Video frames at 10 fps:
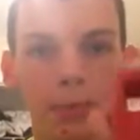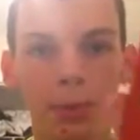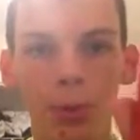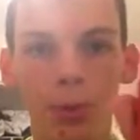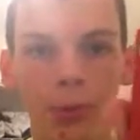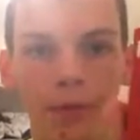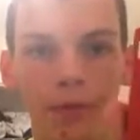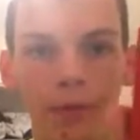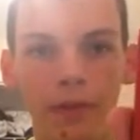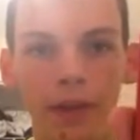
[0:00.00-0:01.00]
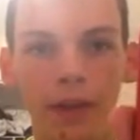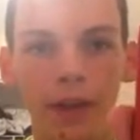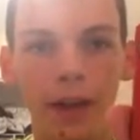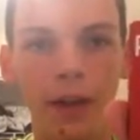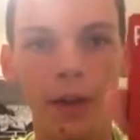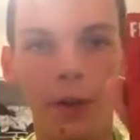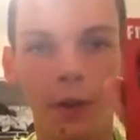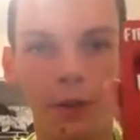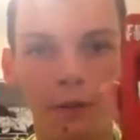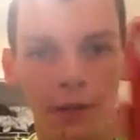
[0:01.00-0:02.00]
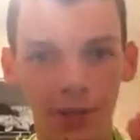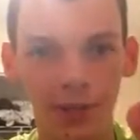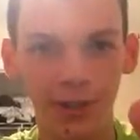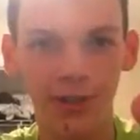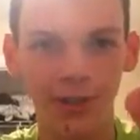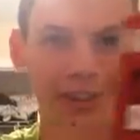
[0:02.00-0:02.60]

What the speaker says: pull. I call it conviction.